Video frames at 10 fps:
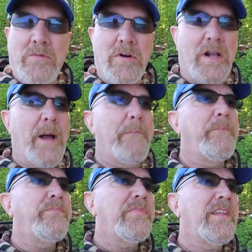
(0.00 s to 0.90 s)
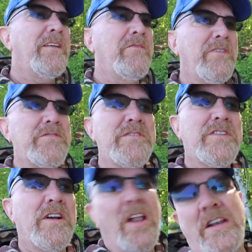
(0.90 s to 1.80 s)
woke up, which was
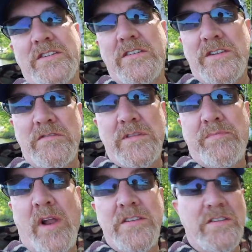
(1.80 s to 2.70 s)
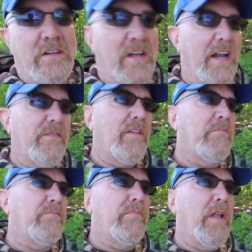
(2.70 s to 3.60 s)
our lunch. So it was a brunch kind of
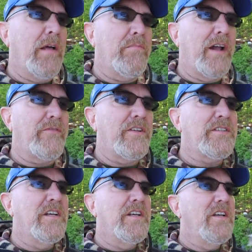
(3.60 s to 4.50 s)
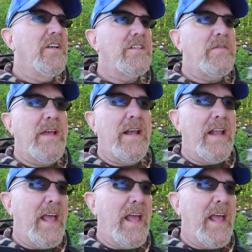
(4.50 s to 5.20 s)
breakfast. So we had